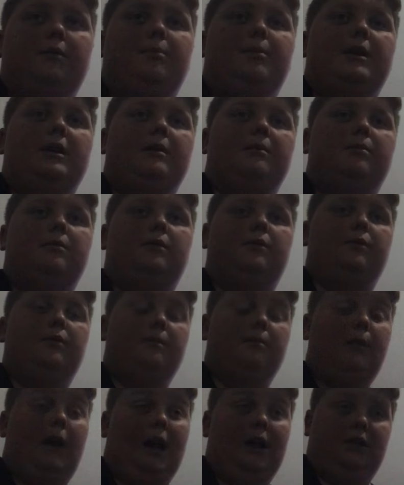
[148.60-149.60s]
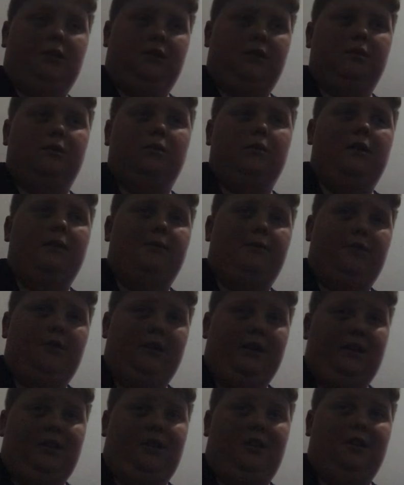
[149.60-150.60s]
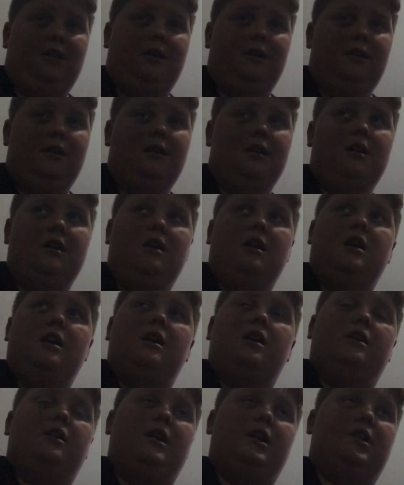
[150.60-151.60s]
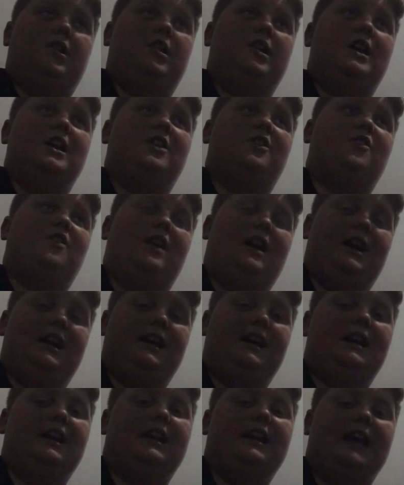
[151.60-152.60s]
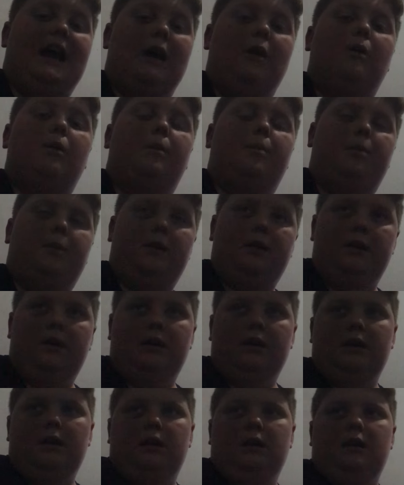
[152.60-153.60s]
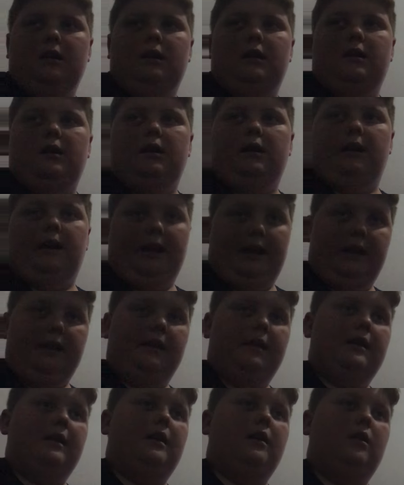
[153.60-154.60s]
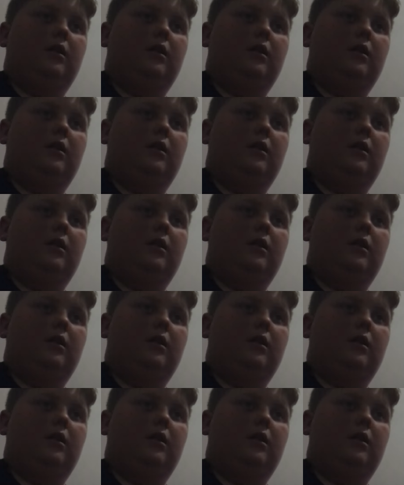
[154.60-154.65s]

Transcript: people from my school have tried to, let's say, try and get up in